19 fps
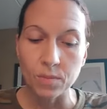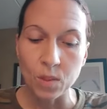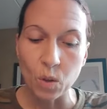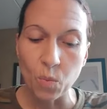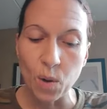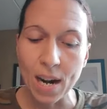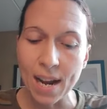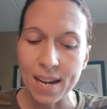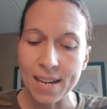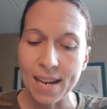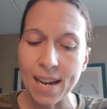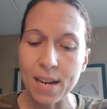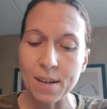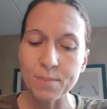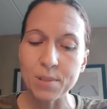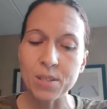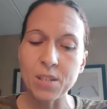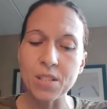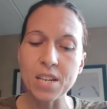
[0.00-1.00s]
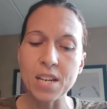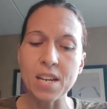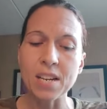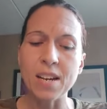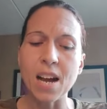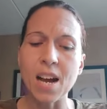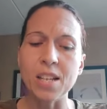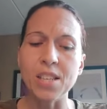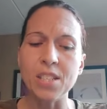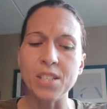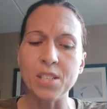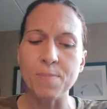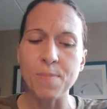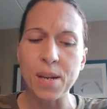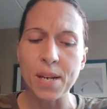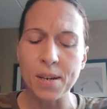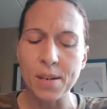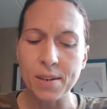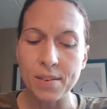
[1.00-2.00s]
when I came to the
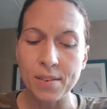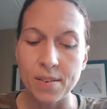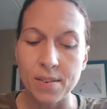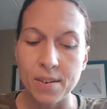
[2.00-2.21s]
acknowledgement